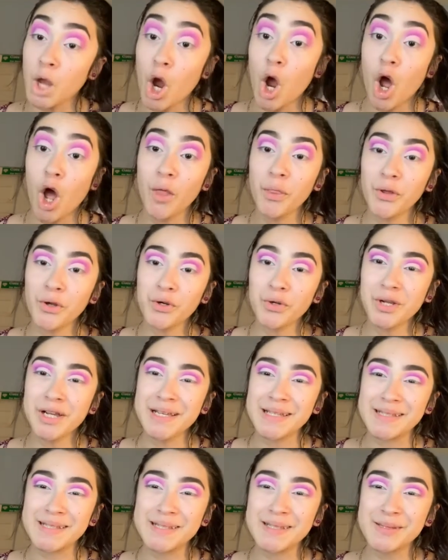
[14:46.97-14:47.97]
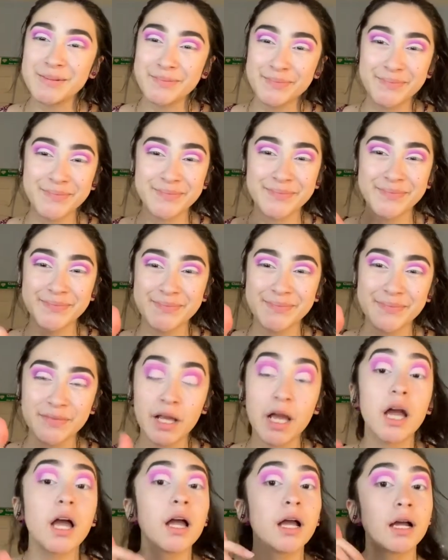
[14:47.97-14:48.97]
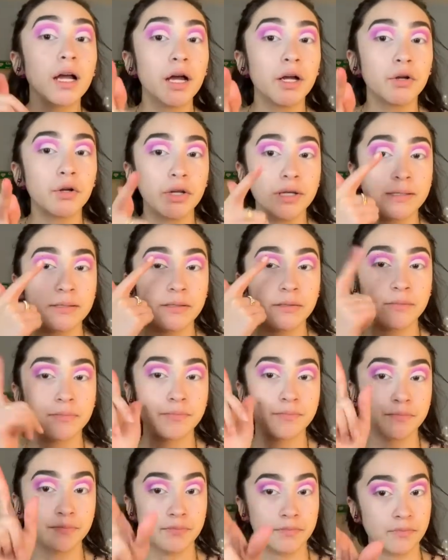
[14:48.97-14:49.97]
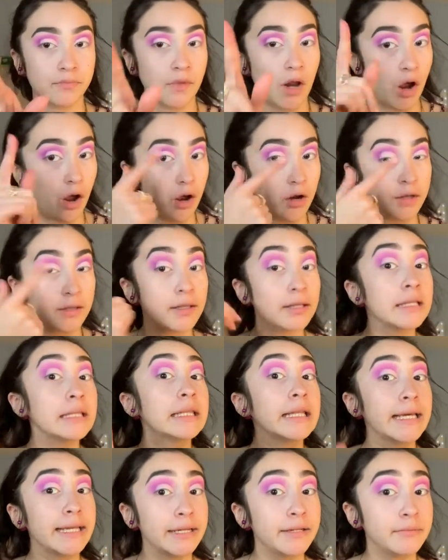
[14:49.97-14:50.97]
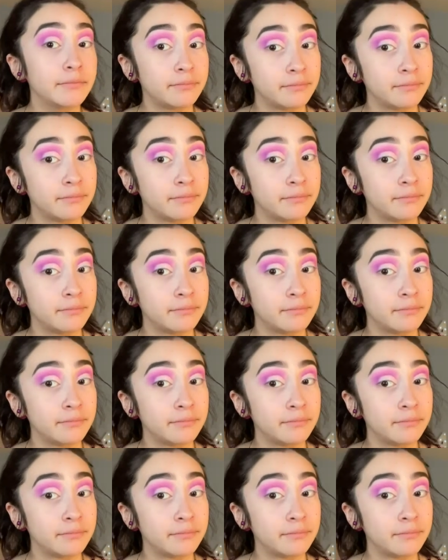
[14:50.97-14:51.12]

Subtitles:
on the crease, cut crease on the lid.